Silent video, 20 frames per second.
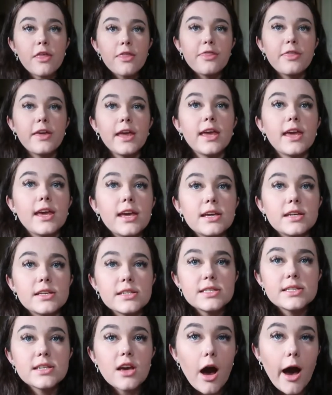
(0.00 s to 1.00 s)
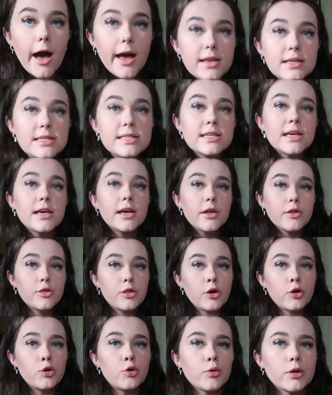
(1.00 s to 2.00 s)
the thing is guys
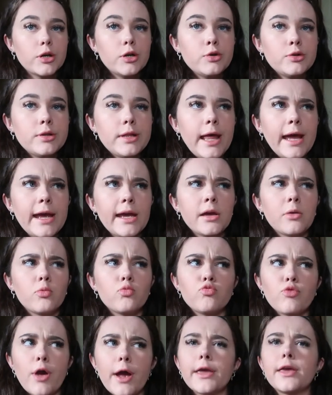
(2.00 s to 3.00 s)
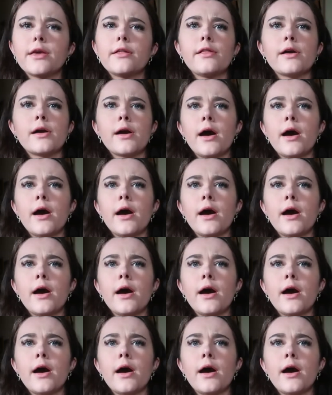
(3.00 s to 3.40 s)
the Grill'd like regular